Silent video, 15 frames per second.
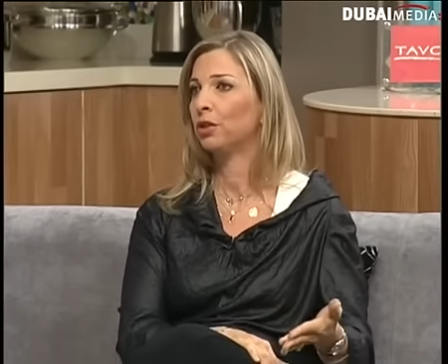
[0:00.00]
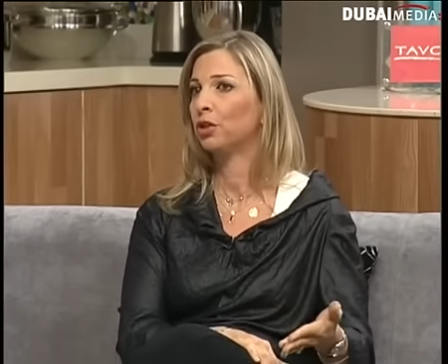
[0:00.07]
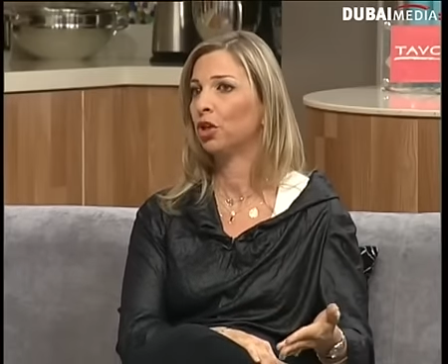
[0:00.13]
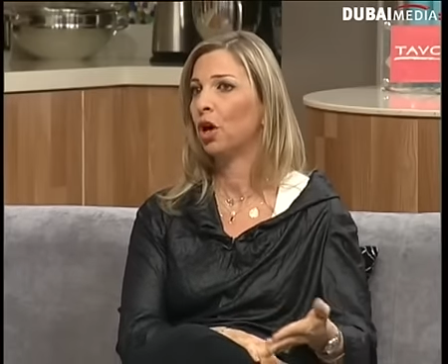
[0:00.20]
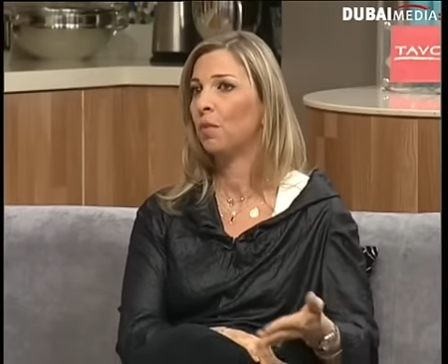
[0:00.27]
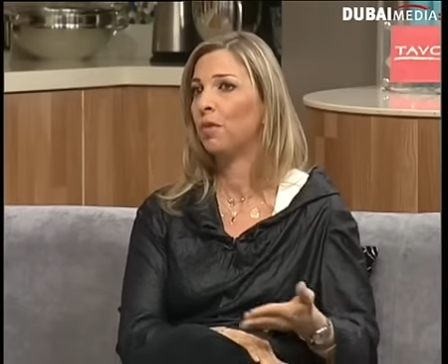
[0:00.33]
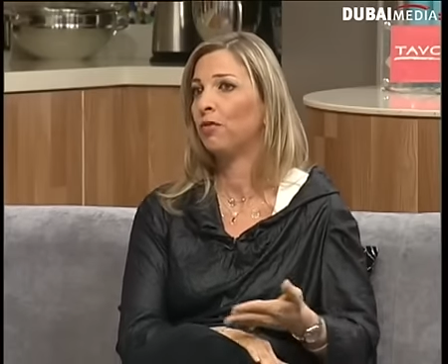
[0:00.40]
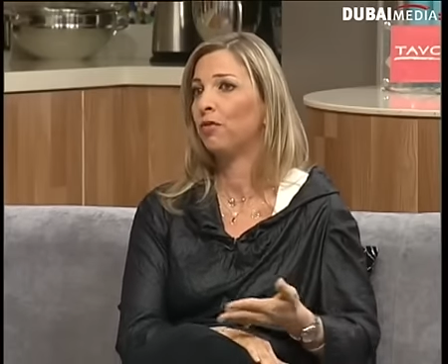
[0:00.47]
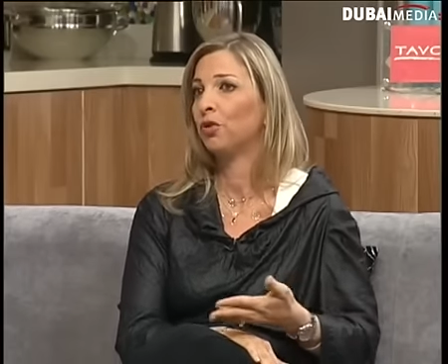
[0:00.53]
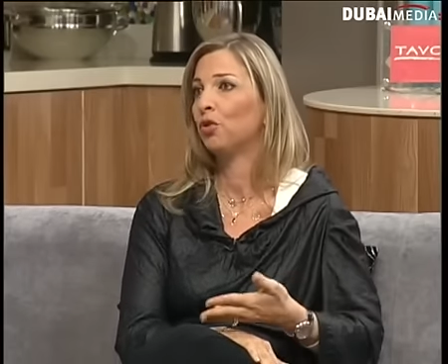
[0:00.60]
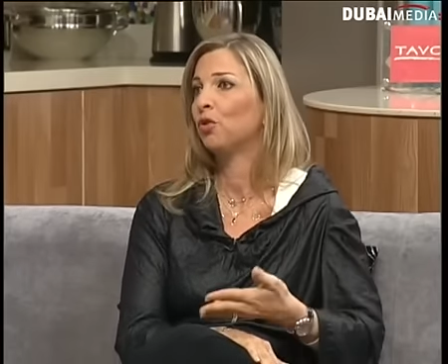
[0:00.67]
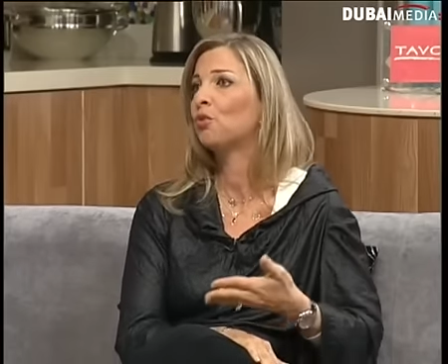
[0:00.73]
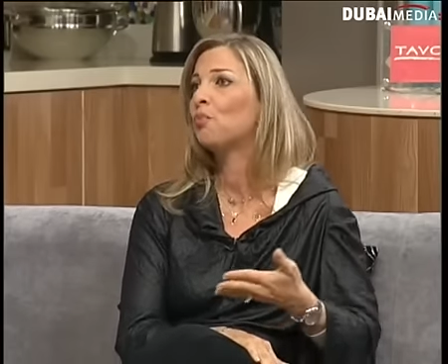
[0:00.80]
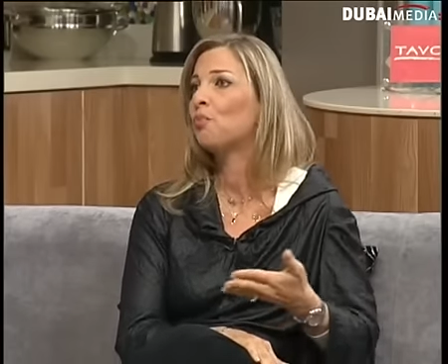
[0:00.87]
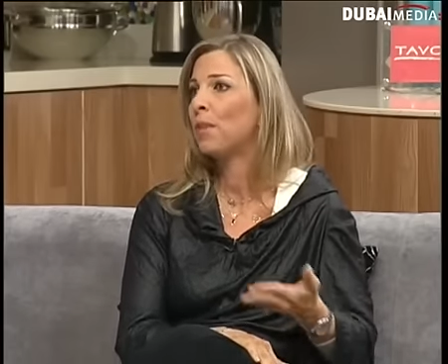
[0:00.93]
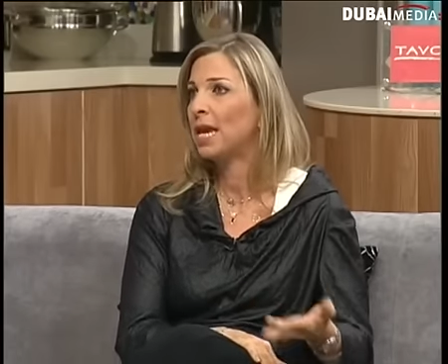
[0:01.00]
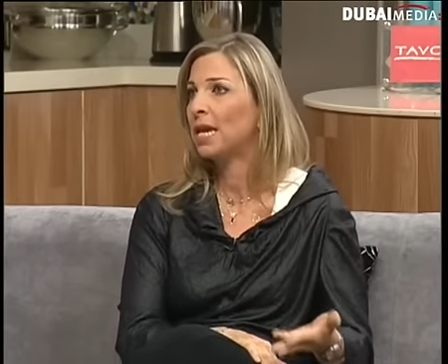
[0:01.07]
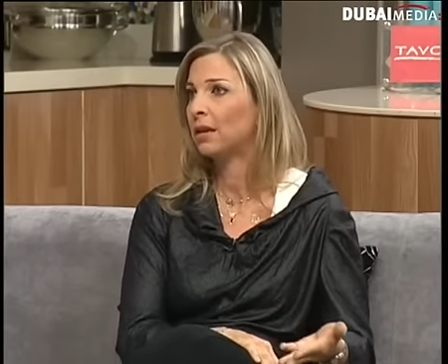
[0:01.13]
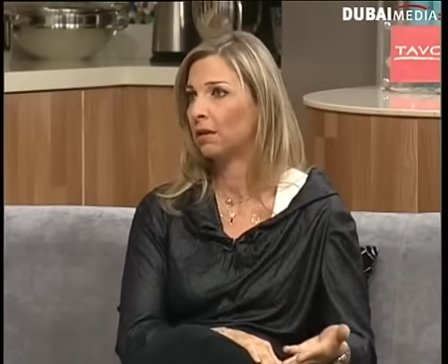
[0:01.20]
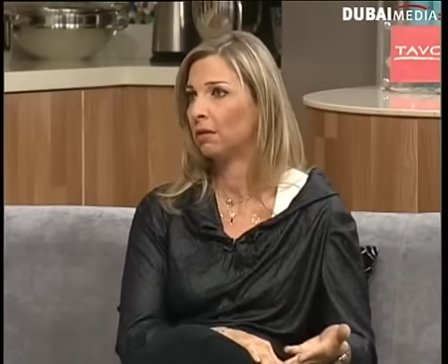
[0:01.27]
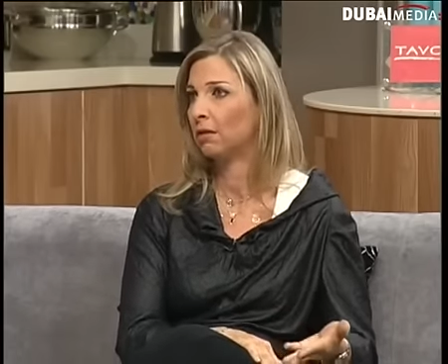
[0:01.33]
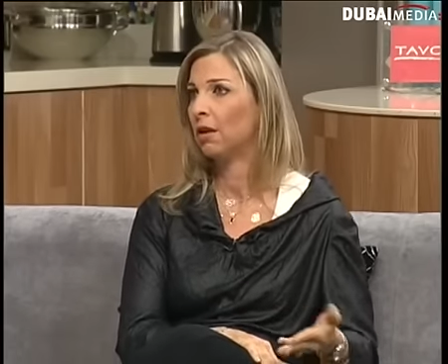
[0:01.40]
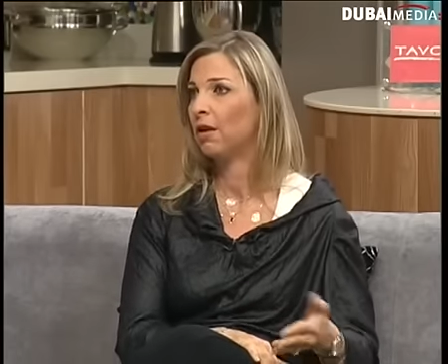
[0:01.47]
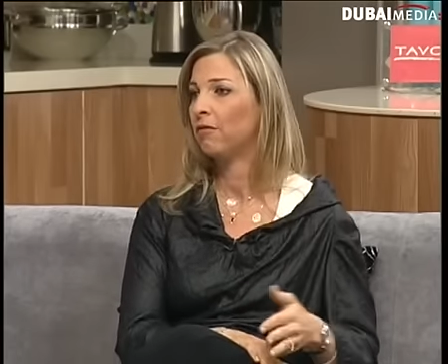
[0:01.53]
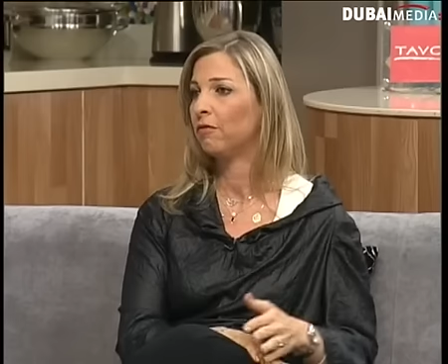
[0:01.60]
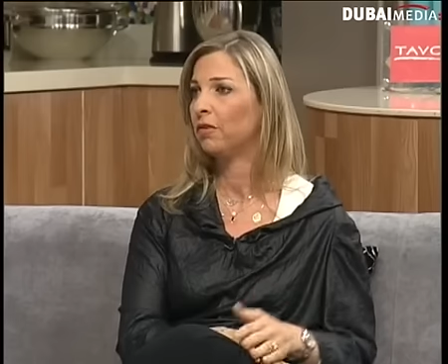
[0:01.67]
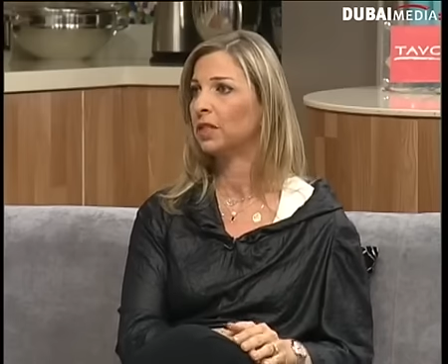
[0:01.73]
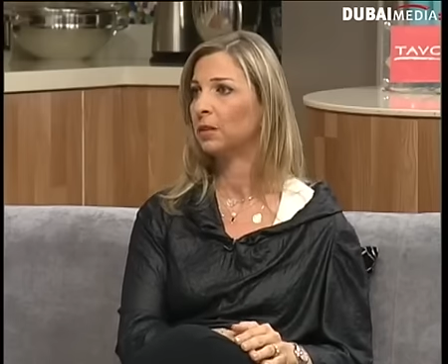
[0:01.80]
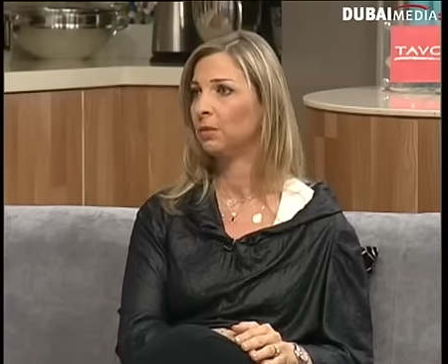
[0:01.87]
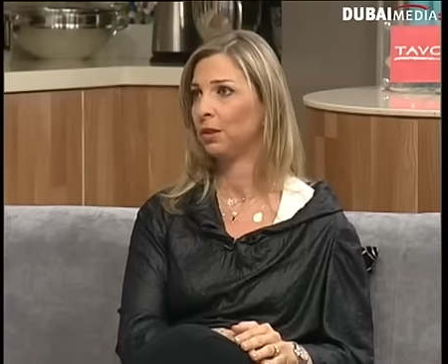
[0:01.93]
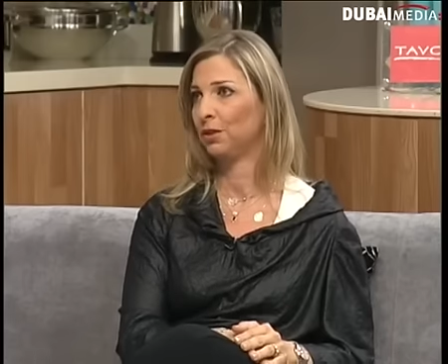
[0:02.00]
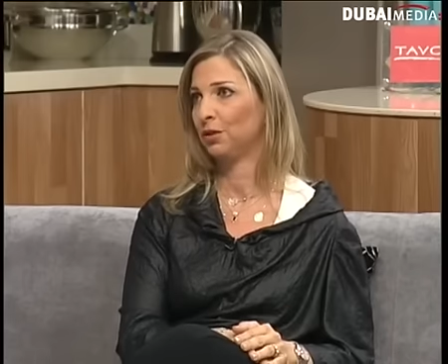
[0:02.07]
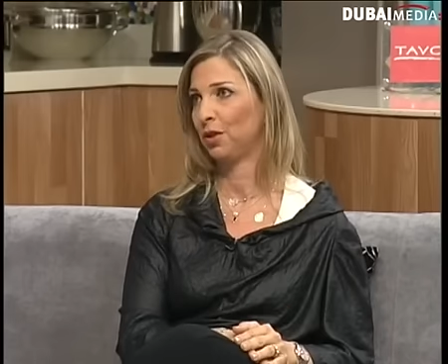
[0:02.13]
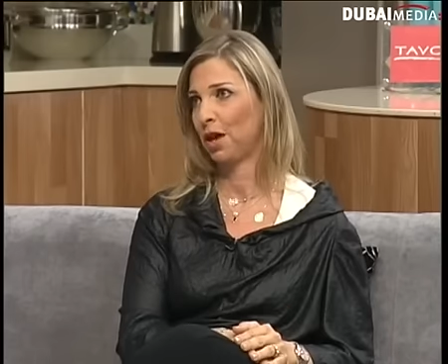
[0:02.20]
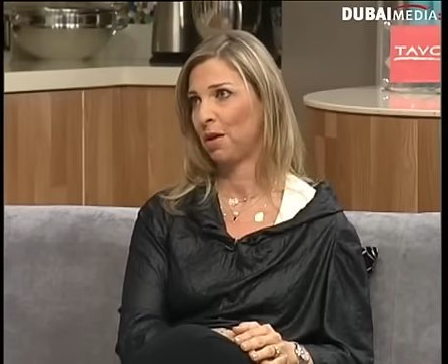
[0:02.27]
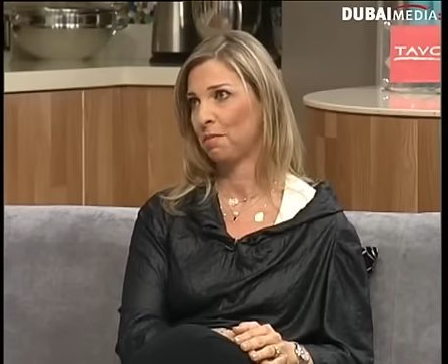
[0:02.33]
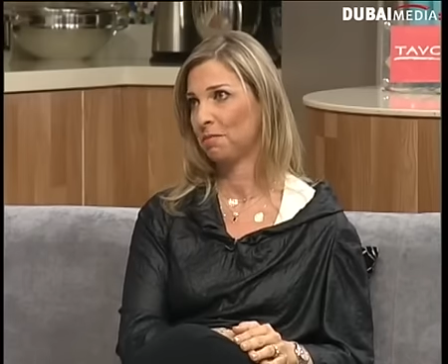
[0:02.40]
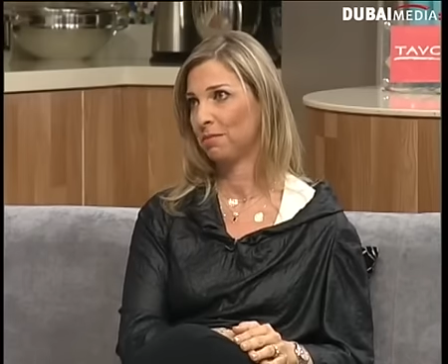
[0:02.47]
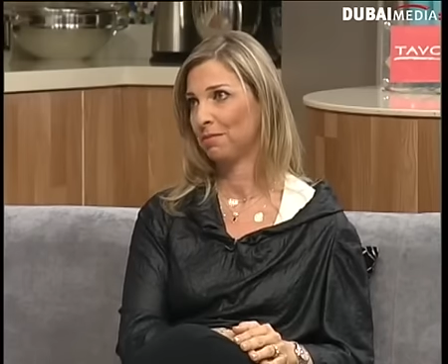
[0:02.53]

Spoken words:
the job if you don't make it visible to them?